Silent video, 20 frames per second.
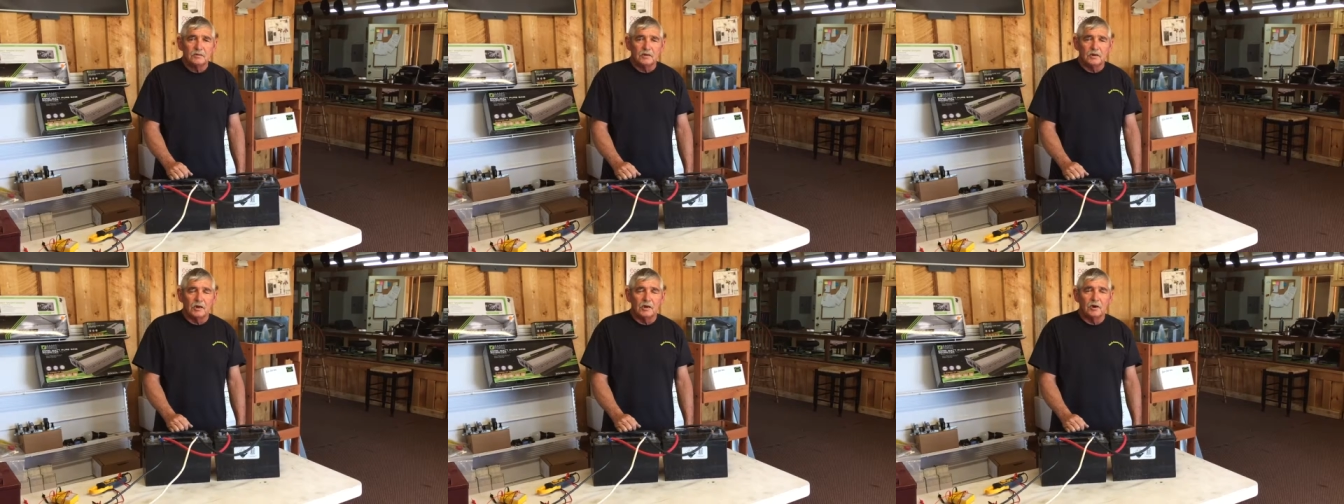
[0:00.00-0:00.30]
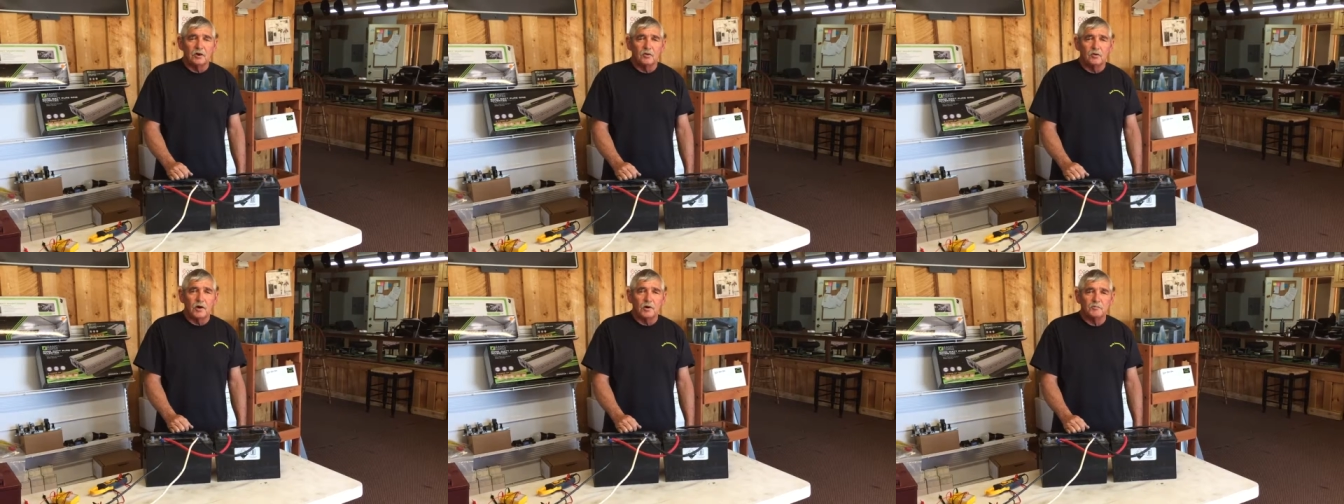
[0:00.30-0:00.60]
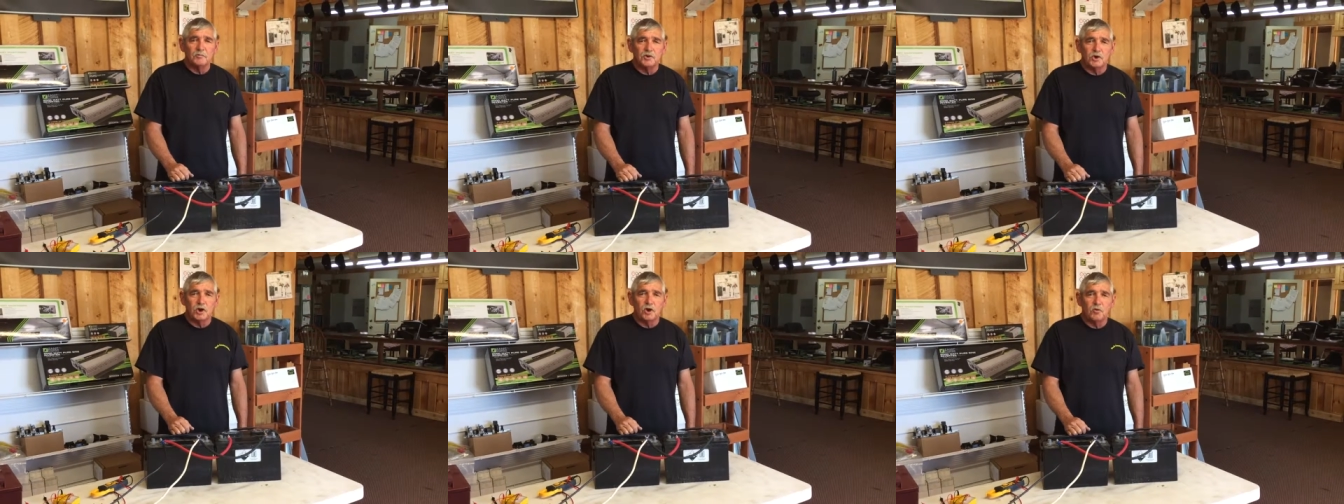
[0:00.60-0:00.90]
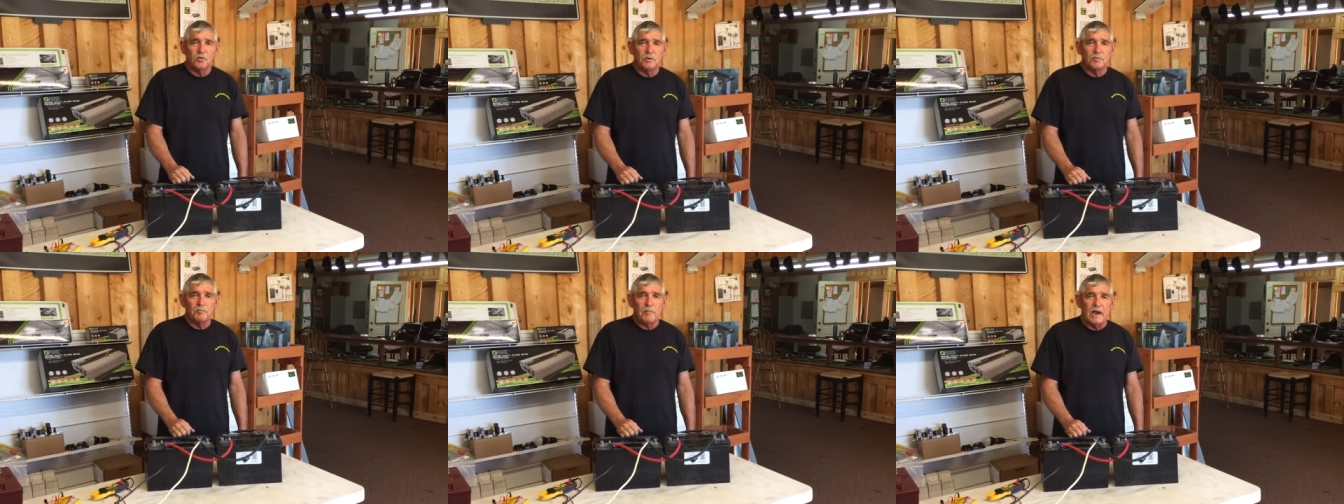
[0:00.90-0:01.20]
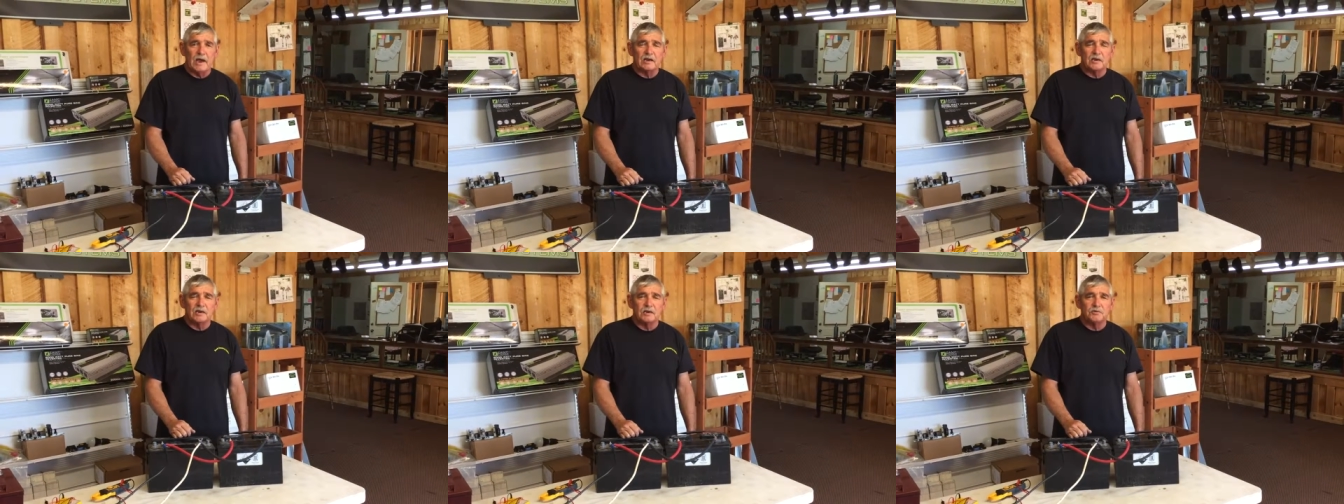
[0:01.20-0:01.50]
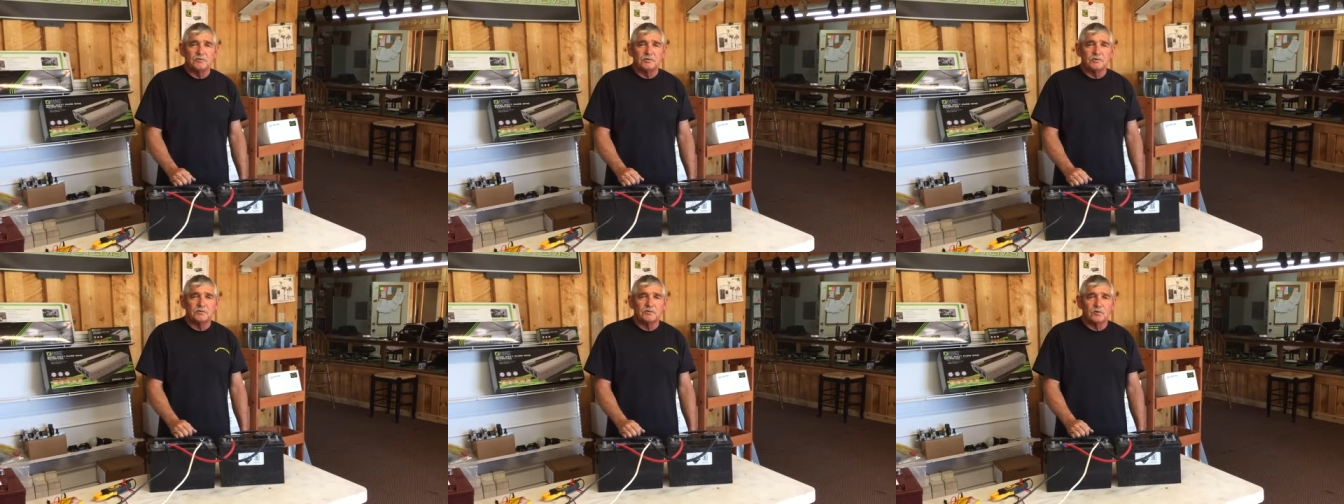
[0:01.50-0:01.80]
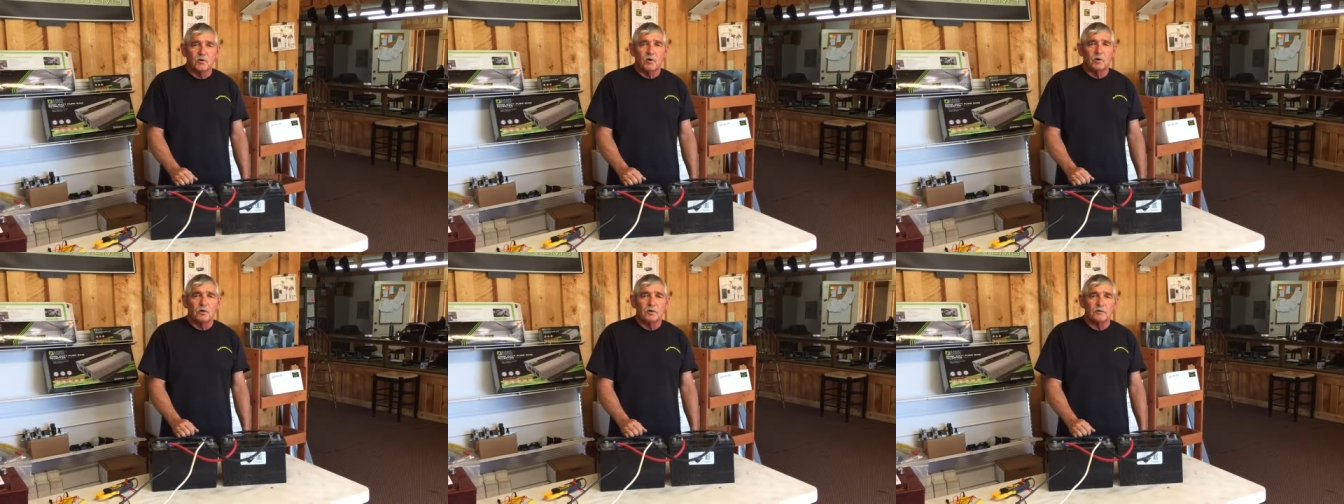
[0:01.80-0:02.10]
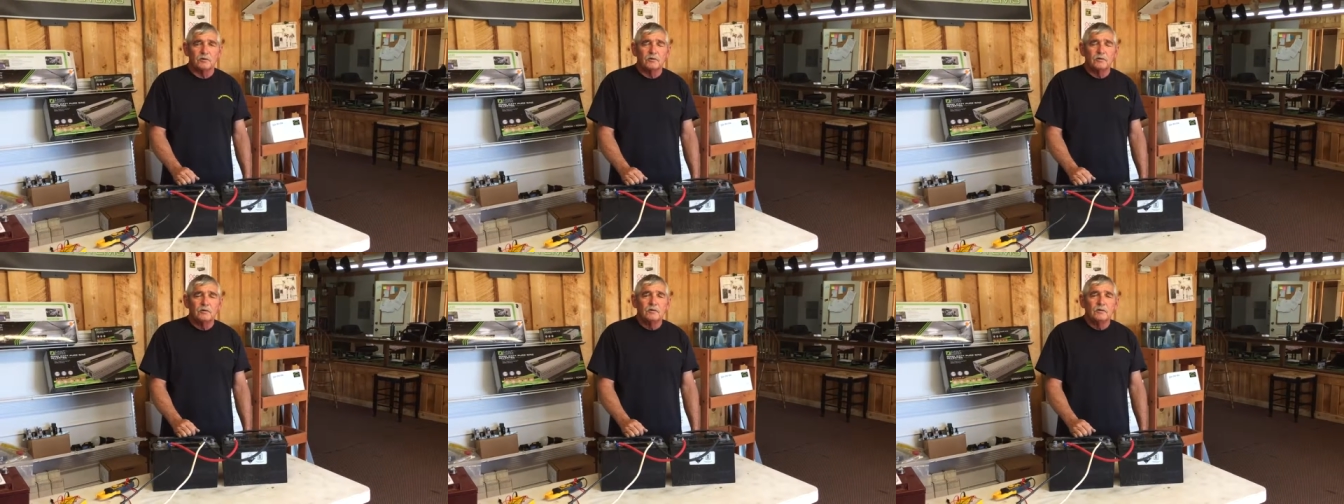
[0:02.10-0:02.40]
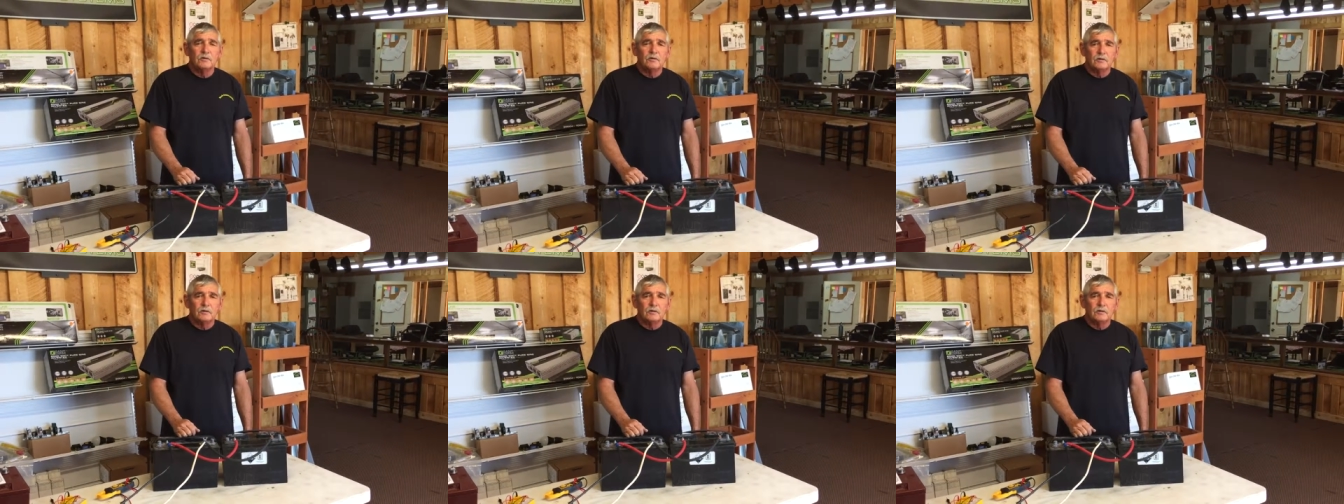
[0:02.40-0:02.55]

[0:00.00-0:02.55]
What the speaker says: Hello, I'm Joe with Backcountry Solar.